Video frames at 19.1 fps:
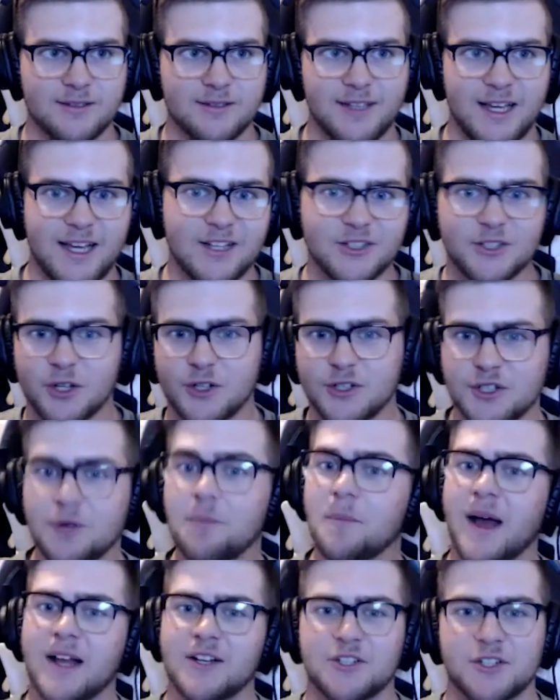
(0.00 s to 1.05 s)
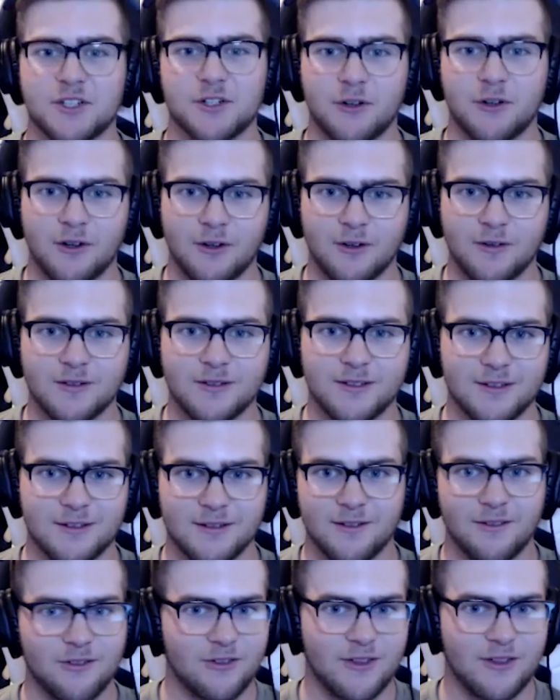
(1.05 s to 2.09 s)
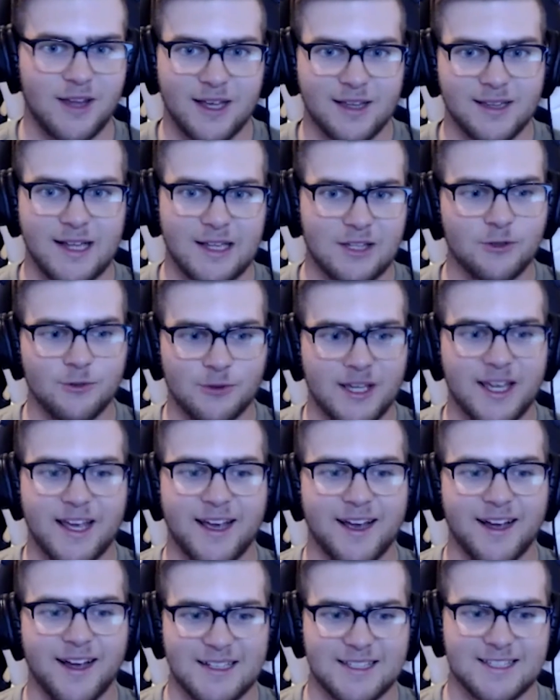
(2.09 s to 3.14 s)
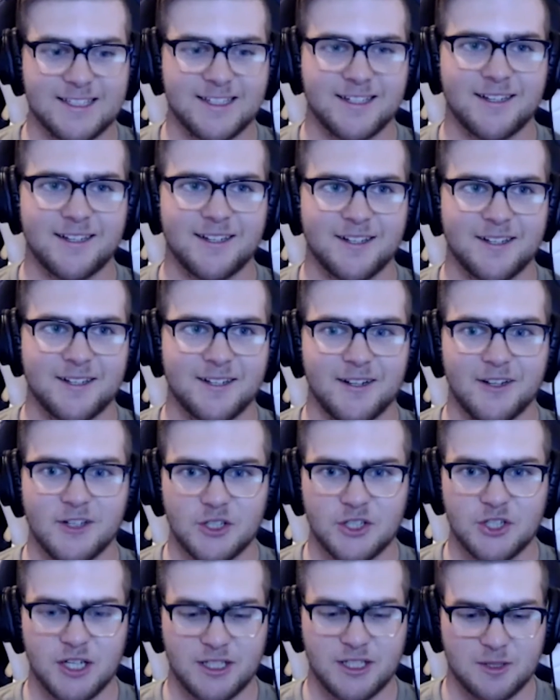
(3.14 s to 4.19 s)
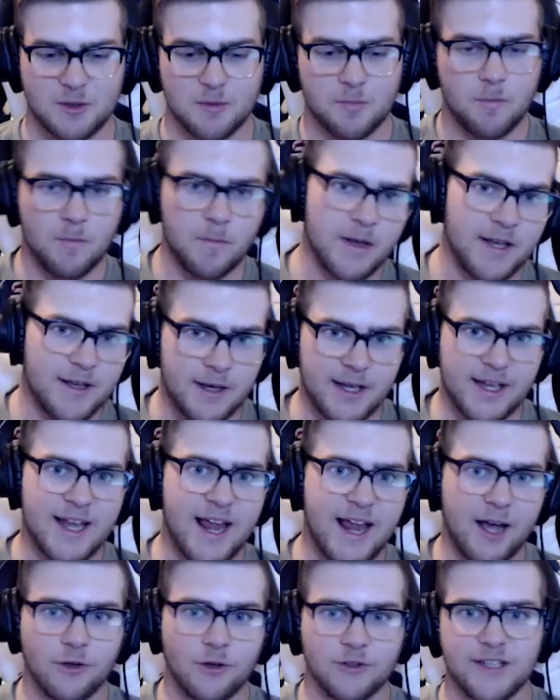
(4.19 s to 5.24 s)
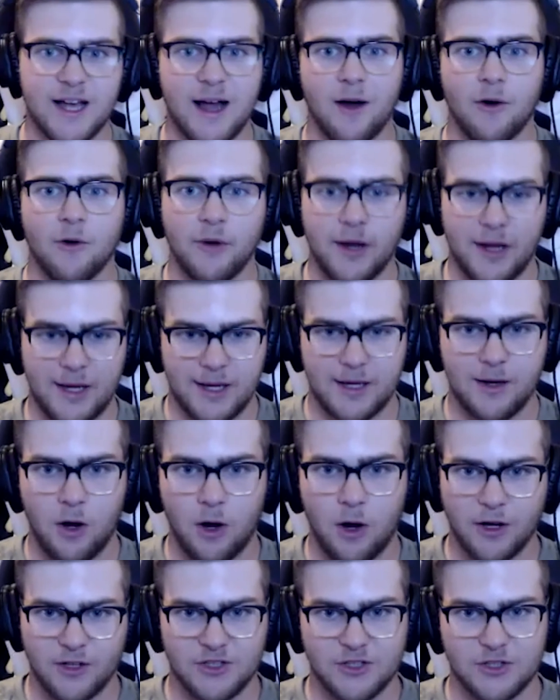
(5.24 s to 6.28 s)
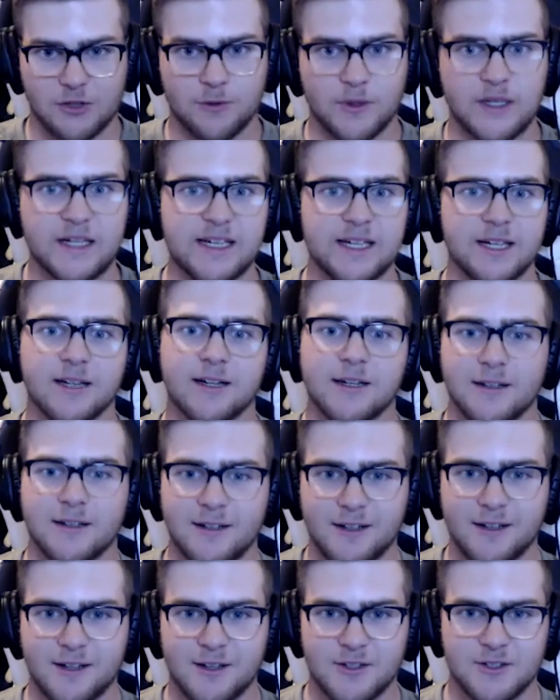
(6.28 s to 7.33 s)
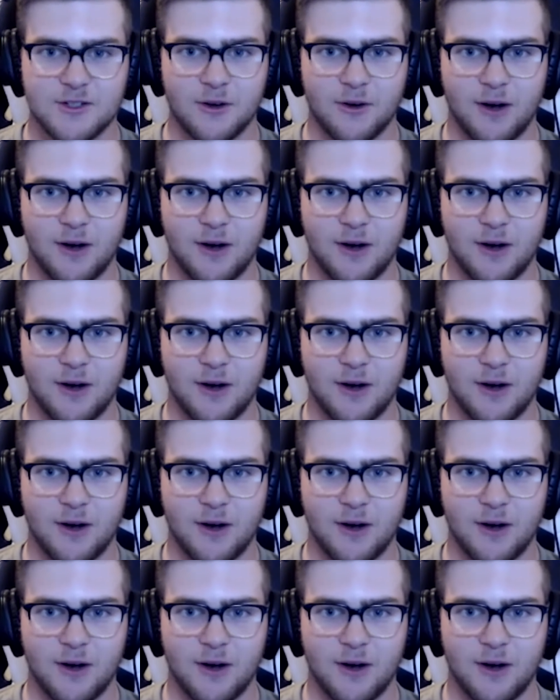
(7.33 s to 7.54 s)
interdimensional thing that you can't just nail down in on a screen. So